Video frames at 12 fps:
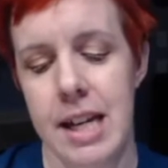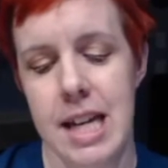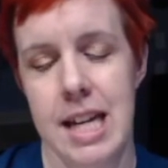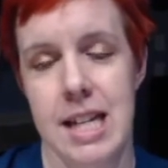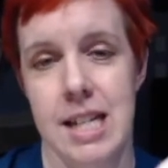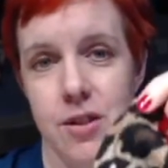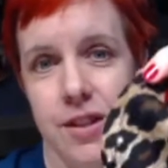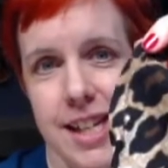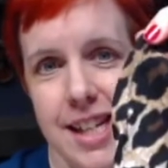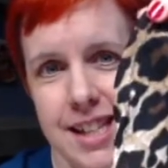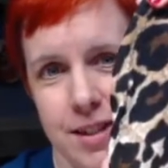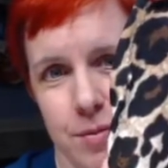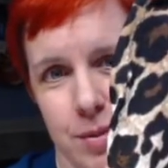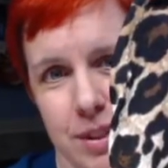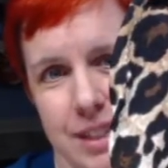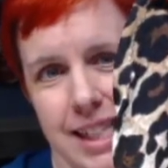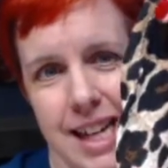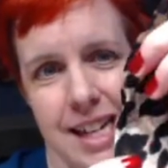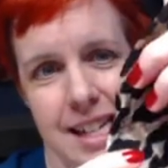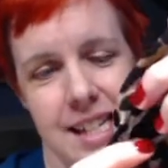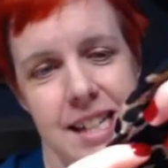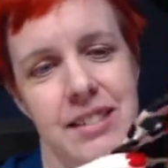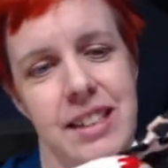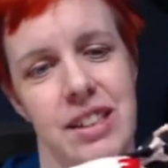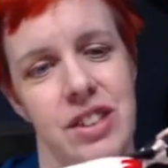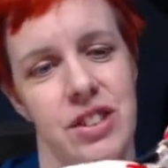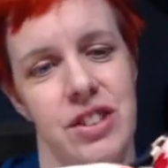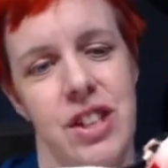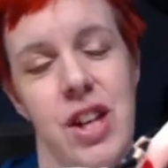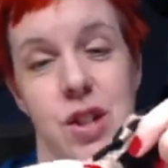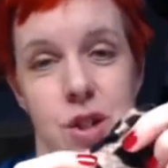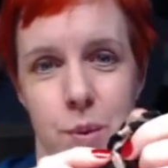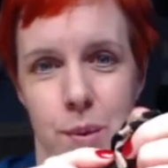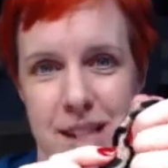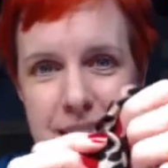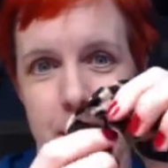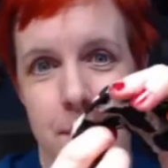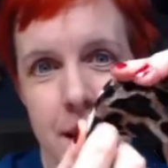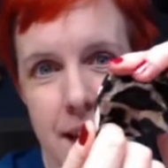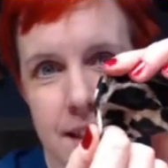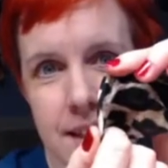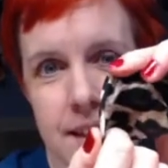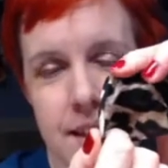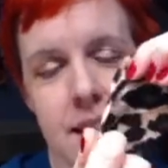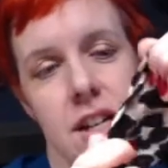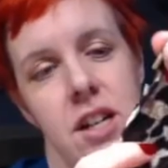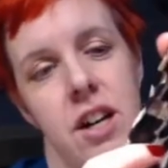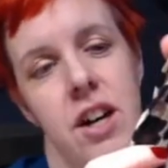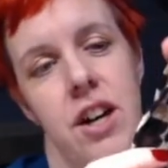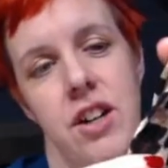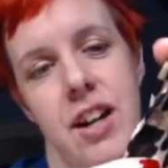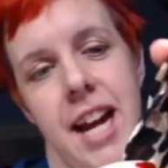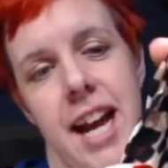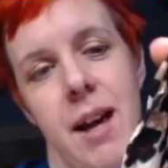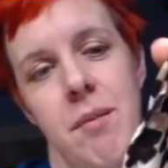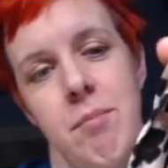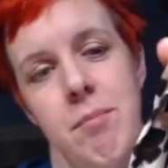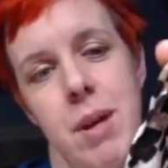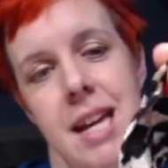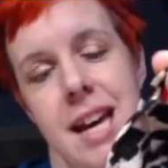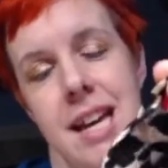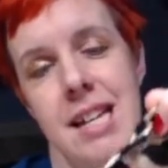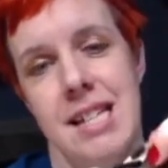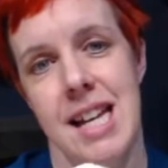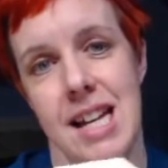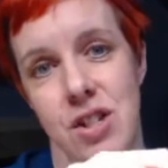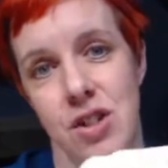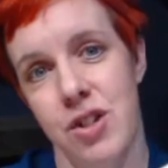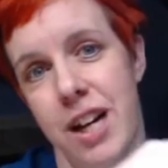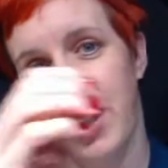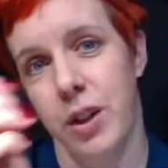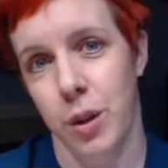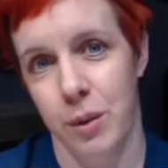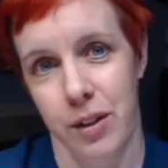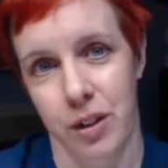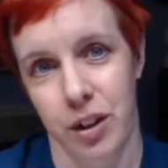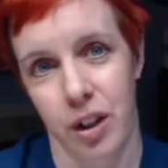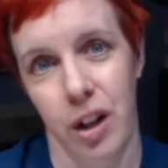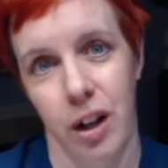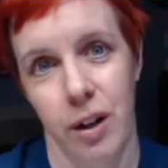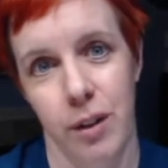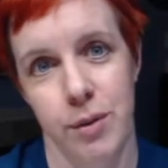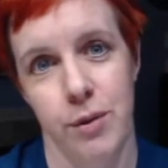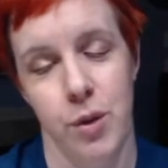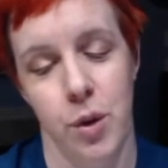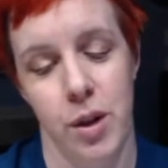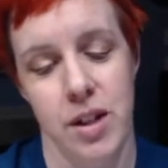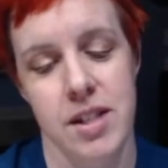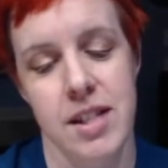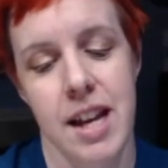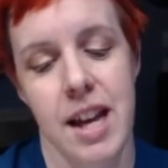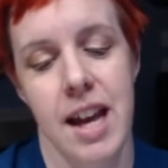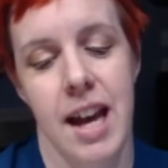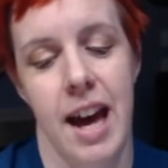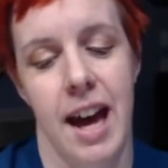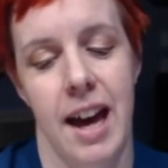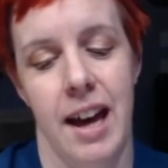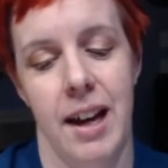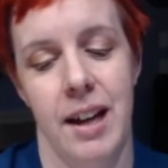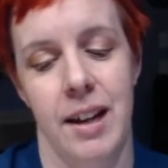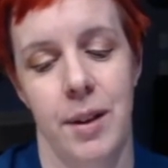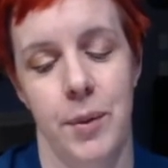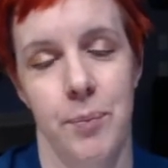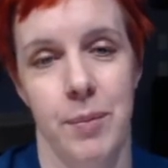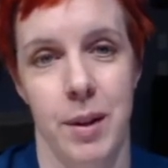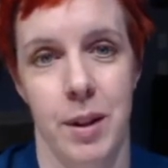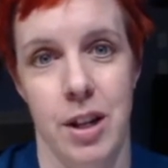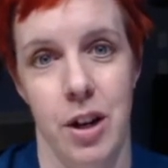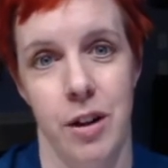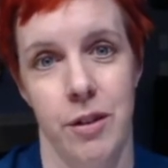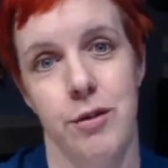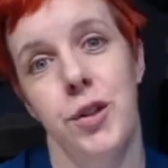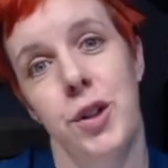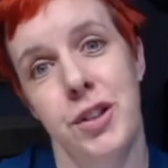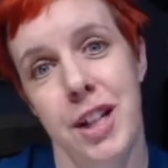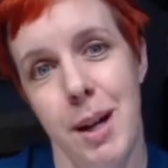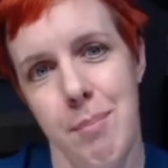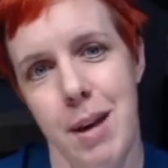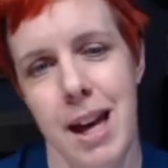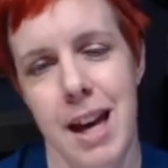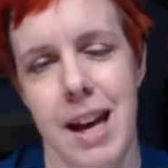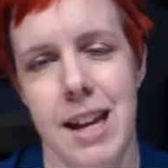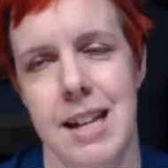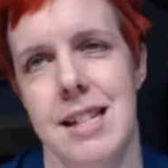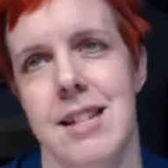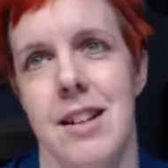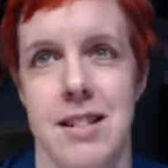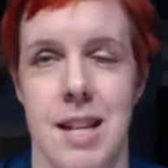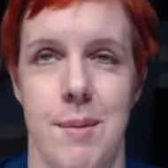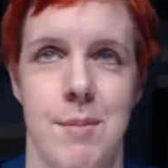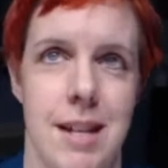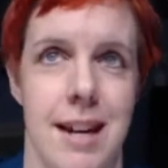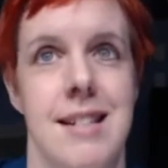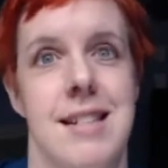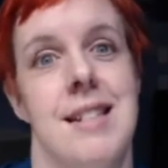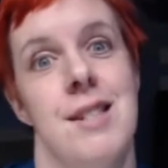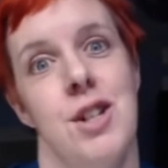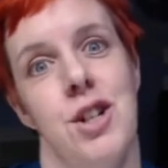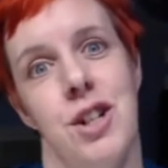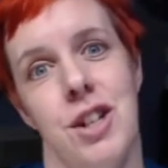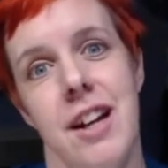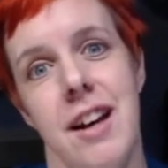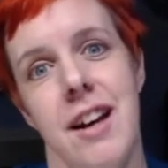is you can get these really nasty little twisty bits on your hem, because as you're trying to go around the curve, of course, your folded up bit is not the same size as your